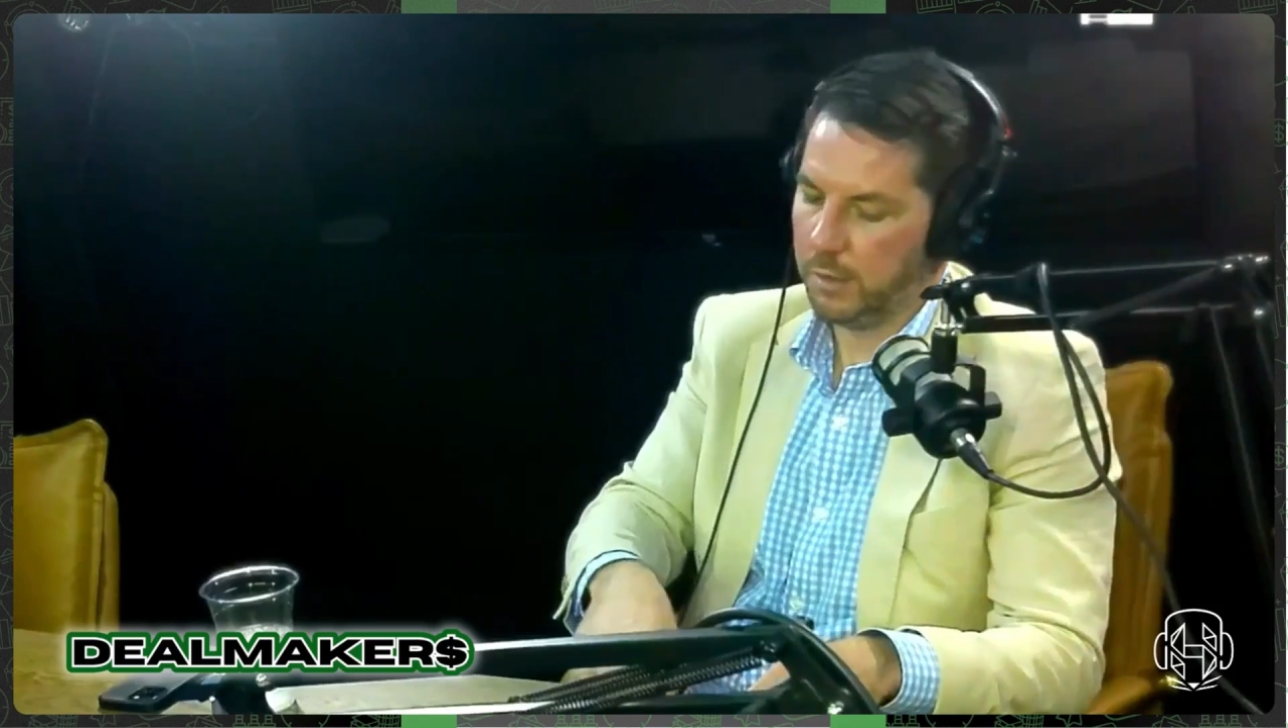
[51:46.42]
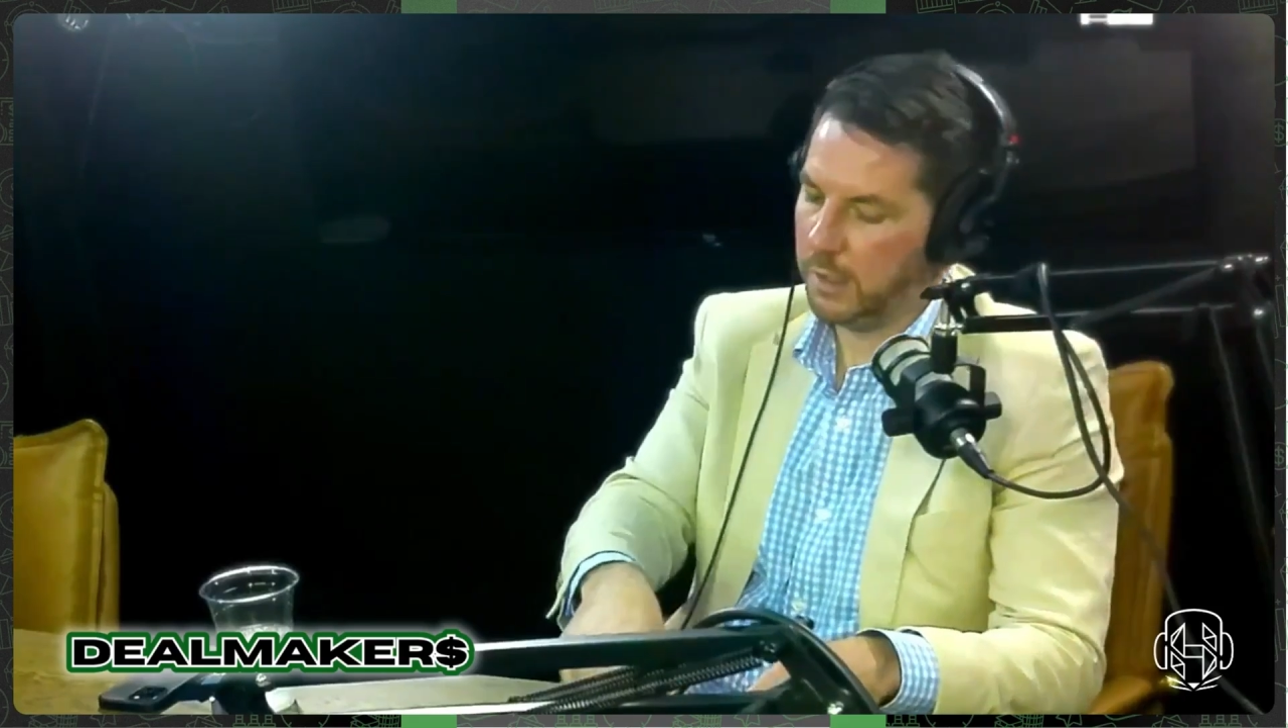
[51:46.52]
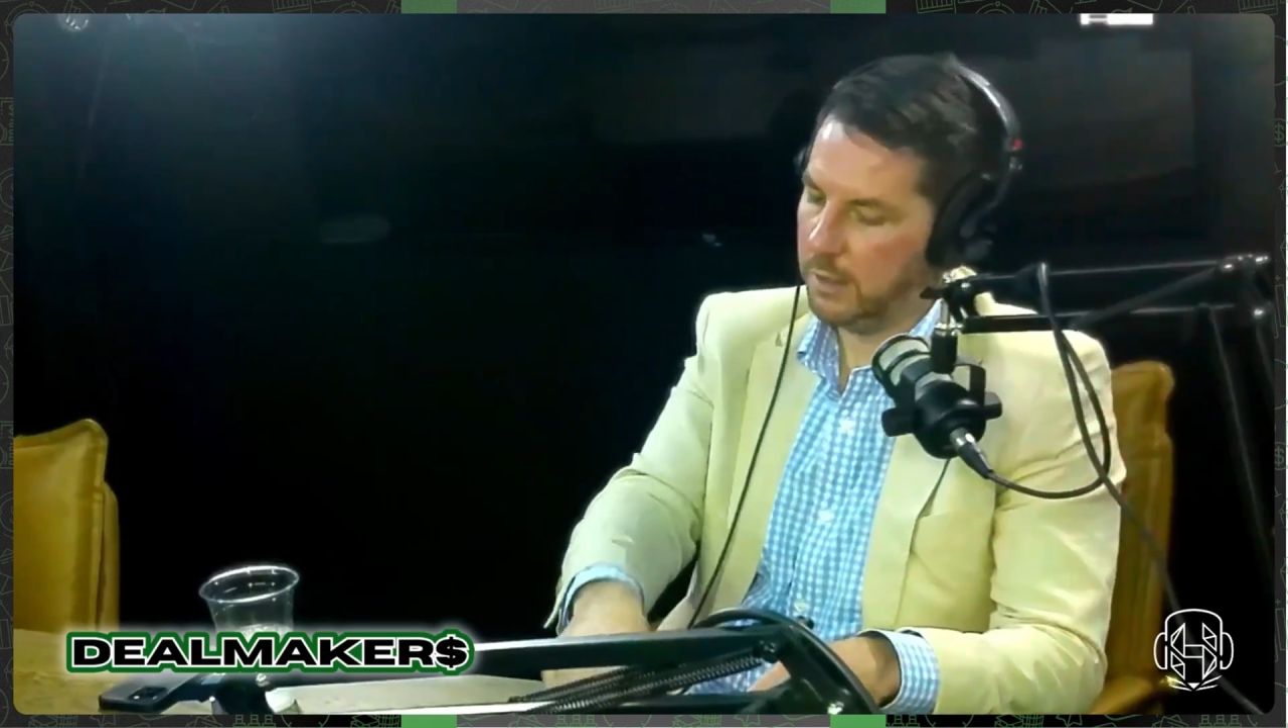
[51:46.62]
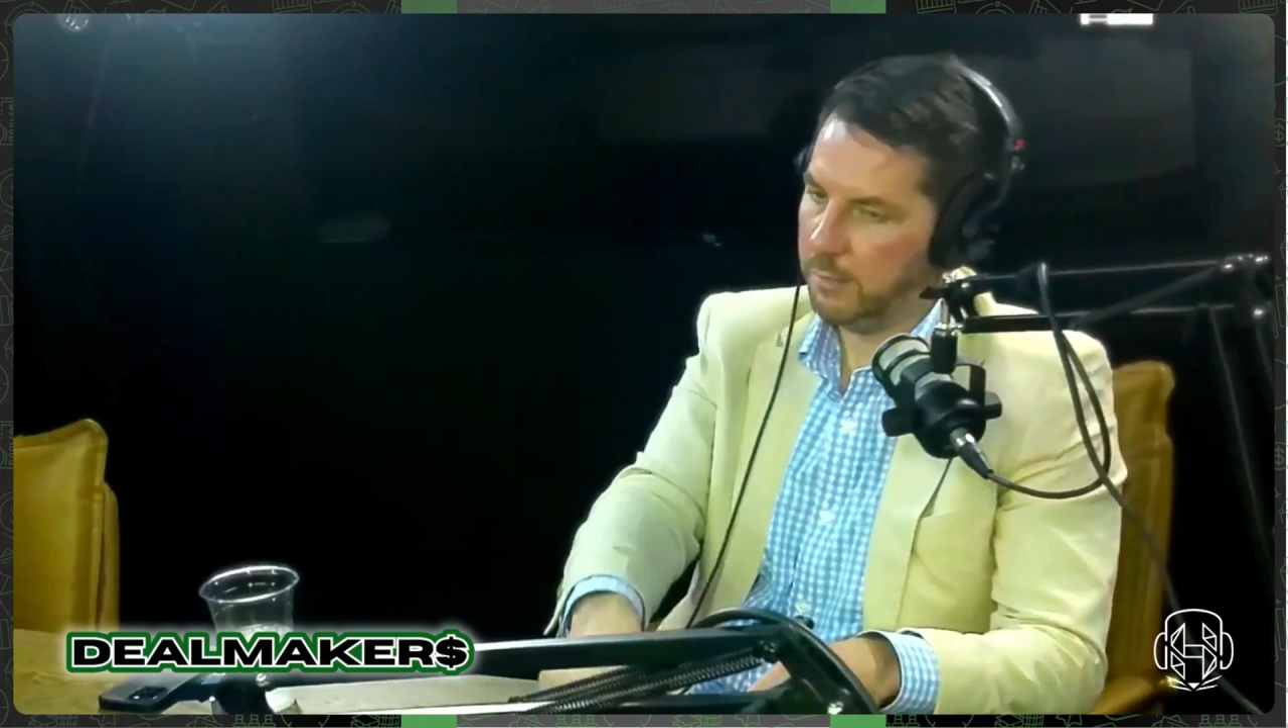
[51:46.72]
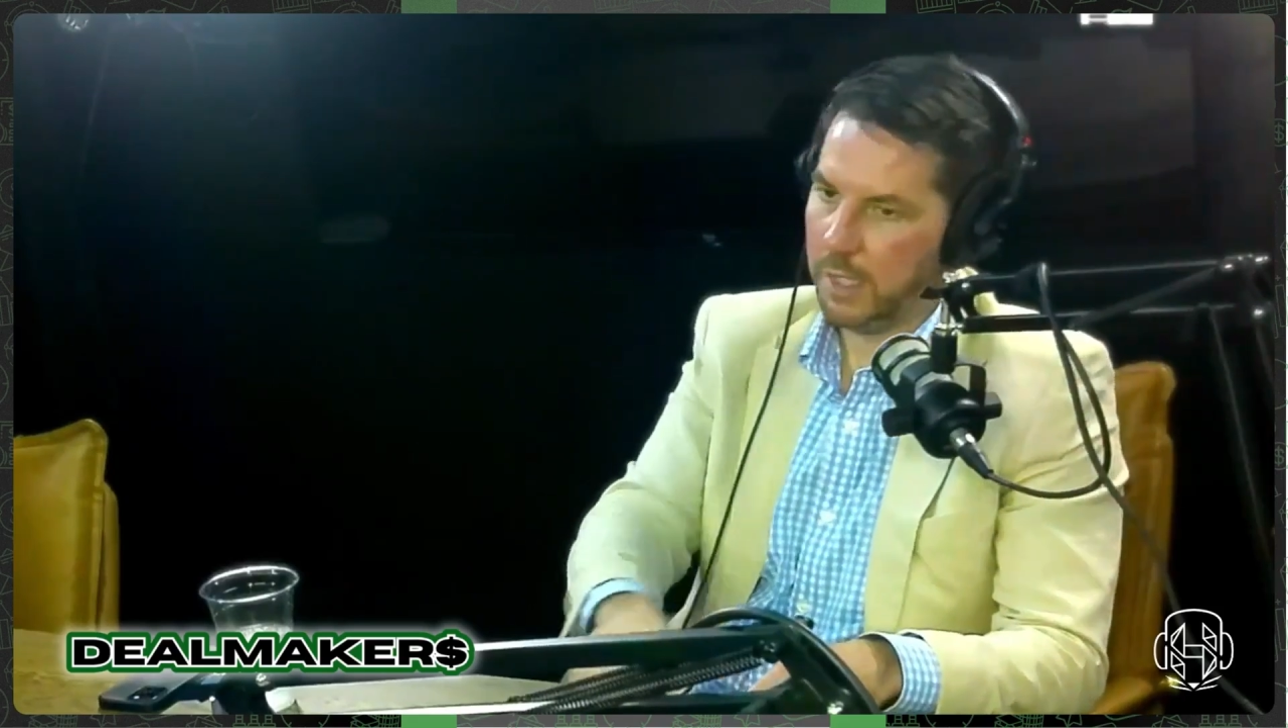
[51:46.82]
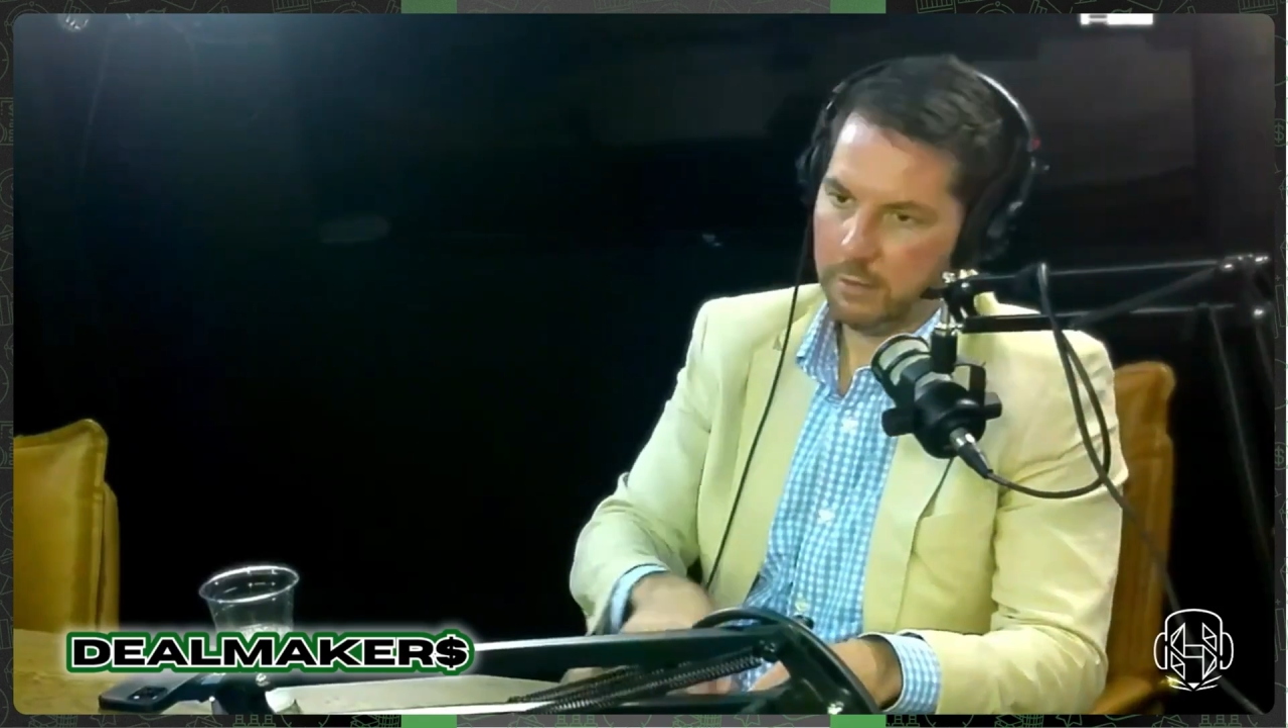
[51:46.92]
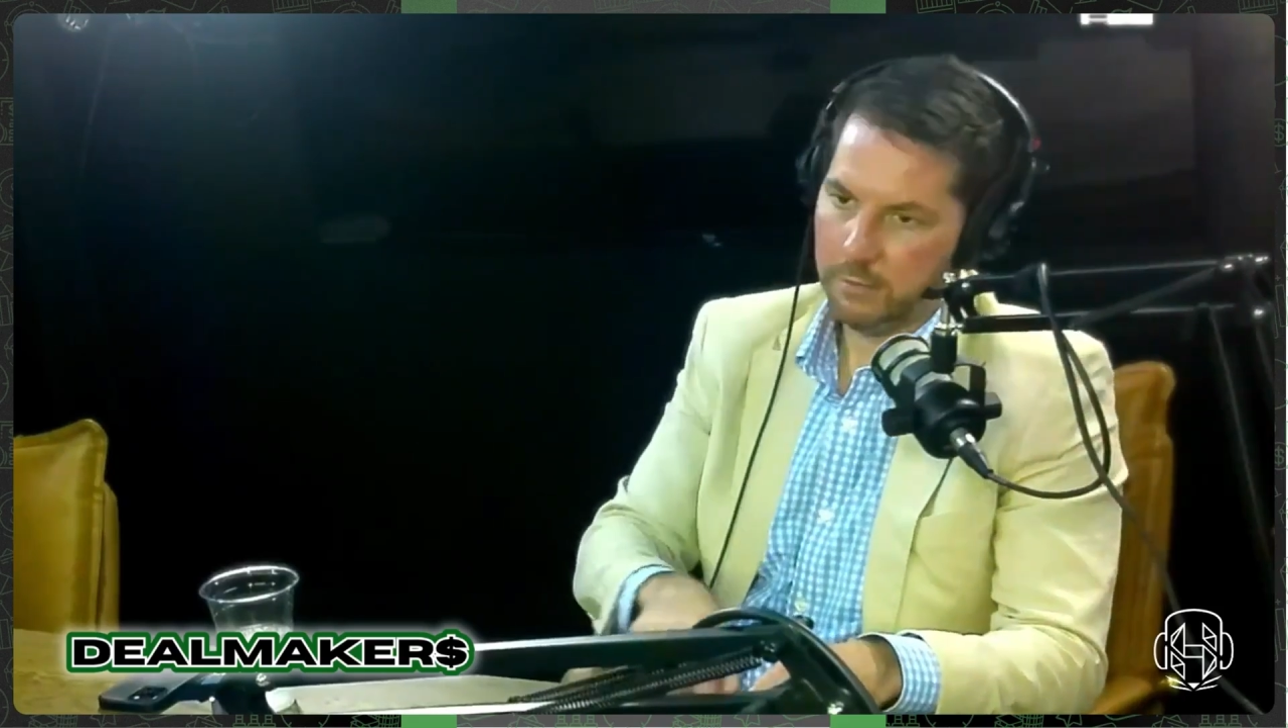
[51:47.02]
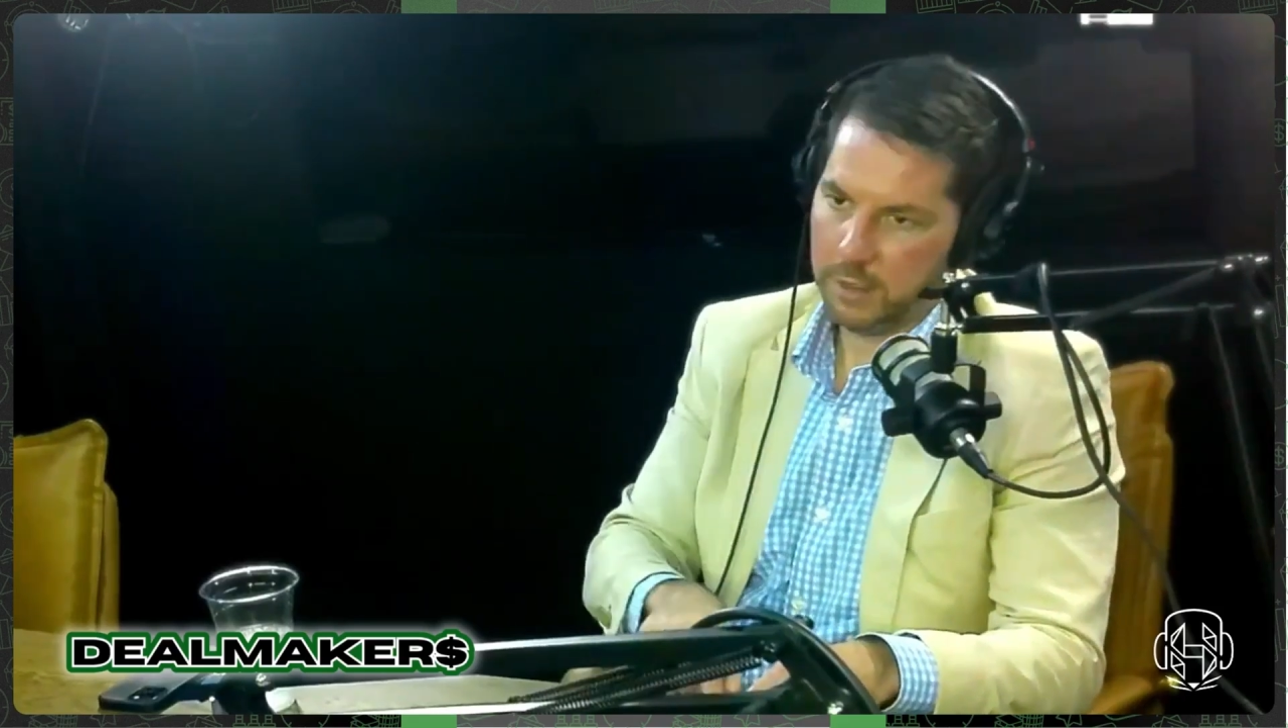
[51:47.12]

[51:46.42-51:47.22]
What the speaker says: within a mile